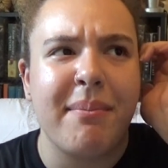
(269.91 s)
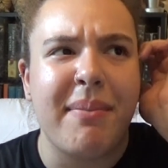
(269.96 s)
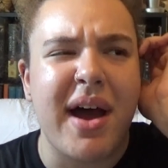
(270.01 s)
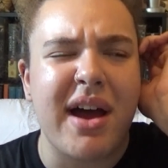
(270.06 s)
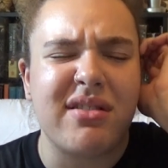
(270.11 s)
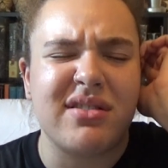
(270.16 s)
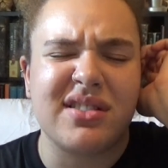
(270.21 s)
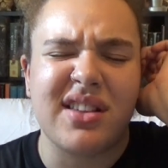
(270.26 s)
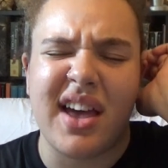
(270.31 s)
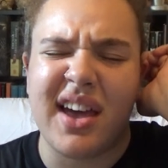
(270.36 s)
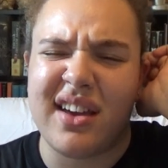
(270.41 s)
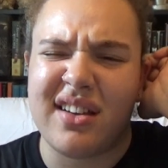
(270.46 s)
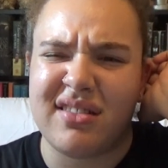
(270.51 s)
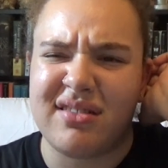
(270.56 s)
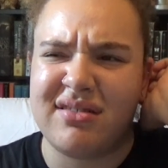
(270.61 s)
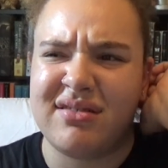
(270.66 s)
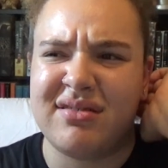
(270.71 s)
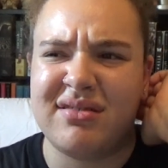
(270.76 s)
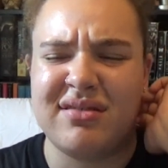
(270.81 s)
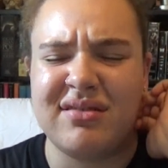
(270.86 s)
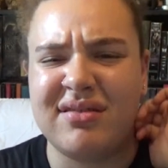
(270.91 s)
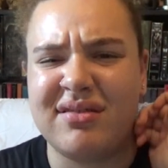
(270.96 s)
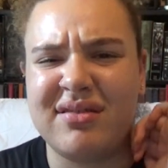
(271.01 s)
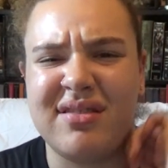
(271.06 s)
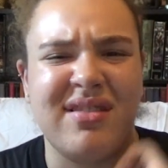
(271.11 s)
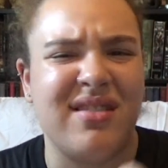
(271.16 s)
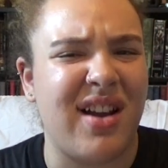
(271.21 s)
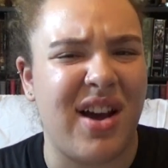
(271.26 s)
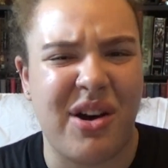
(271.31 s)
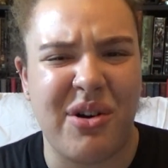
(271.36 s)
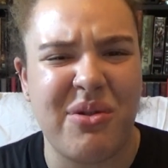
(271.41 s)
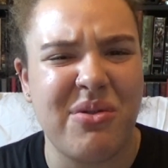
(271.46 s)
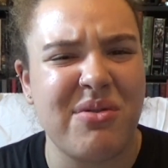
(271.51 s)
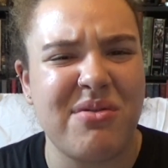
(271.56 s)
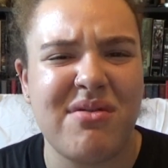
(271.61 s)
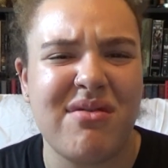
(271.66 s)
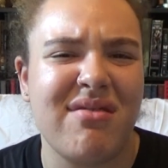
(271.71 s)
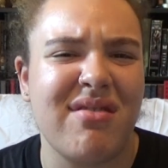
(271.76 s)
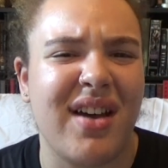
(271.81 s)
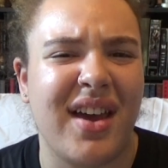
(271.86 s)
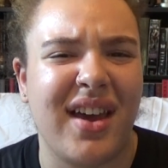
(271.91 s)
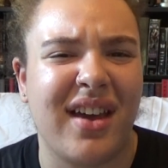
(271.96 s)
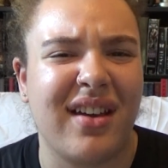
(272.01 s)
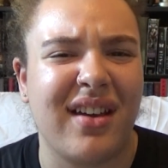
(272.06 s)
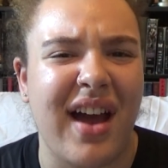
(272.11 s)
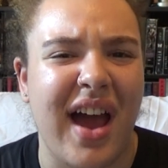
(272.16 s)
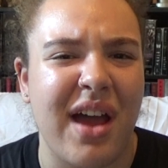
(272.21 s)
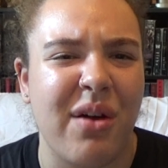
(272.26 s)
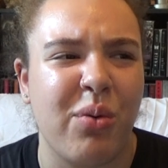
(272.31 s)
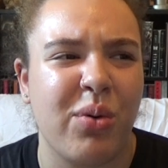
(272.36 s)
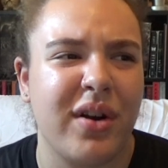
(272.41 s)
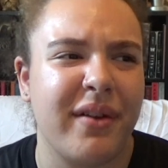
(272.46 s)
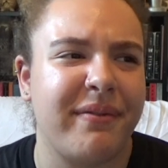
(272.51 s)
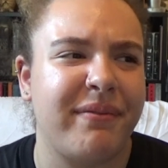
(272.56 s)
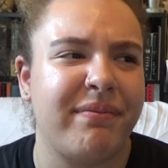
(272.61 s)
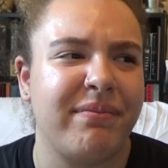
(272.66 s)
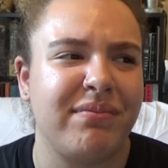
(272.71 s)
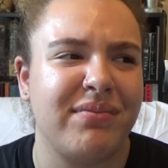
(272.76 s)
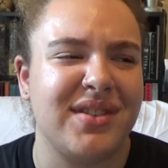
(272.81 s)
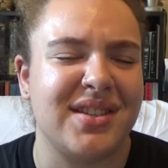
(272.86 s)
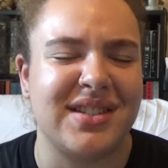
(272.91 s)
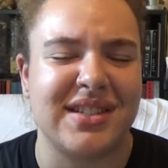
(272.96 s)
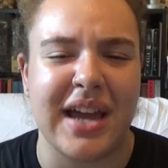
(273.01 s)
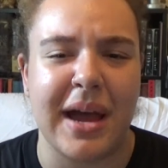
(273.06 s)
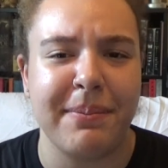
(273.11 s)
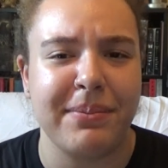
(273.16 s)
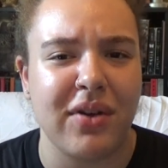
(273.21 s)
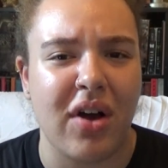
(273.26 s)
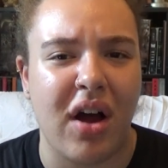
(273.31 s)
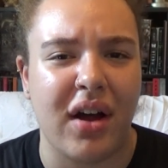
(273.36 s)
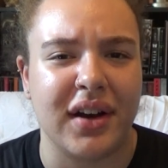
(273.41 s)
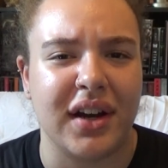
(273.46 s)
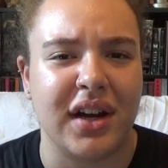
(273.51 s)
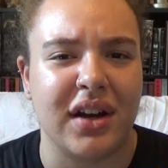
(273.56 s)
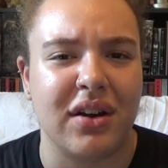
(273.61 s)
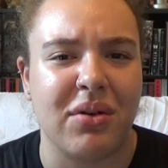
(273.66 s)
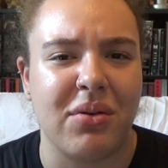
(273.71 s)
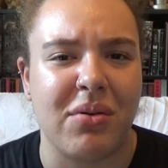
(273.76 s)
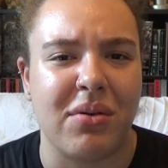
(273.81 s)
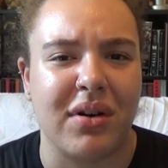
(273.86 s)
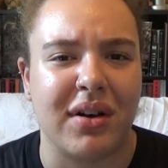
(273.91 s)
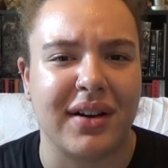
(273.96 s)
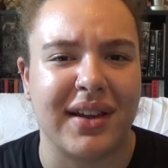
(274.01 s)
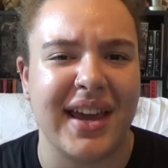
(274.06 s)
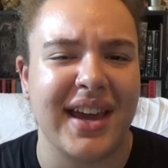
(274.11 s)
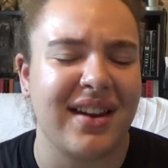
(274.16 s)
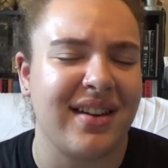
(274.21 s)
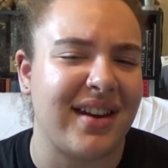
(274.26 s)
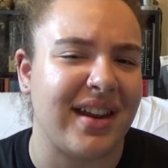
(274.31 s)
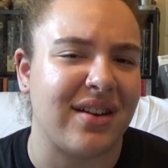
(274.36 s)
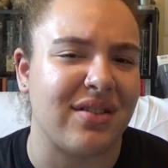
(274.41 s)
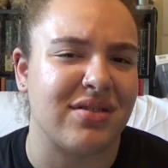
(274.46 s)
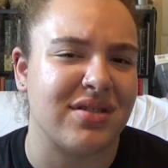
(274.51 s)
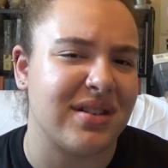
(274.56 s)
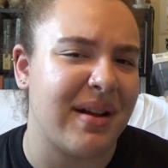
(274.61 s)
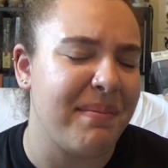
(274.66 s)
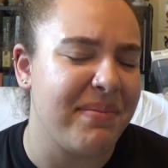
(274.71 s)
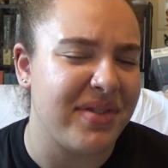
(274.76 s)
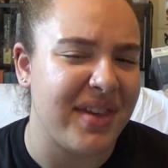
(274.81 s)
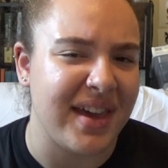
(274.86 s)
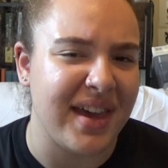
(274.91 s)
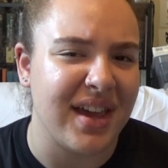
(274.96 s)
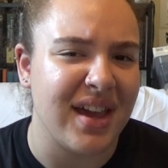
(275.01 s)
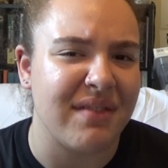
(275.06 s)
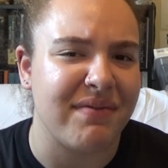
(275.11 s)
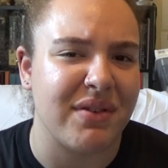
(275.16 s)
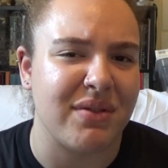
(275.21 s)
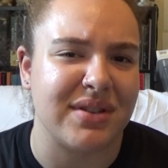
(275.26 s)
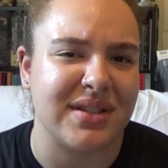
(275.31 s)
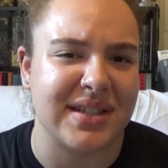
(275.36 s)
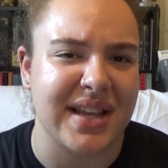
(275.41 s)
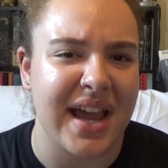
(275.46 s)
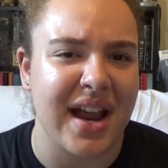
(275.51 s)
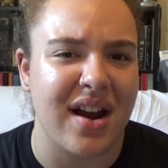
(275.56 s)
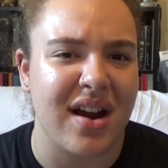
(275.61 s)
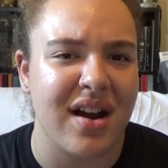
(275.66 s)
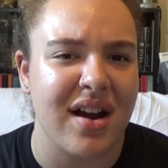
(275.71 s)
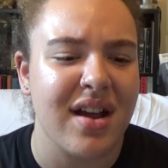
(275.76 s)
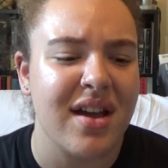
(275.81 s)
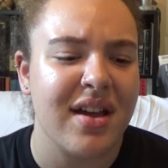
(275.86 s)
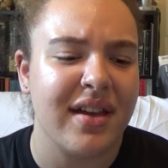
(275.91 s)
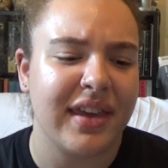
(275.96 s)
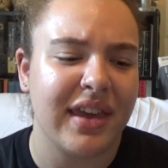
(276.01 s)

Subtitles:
But I was like, no, like I would have stepped on it or kicked it or something if it was there.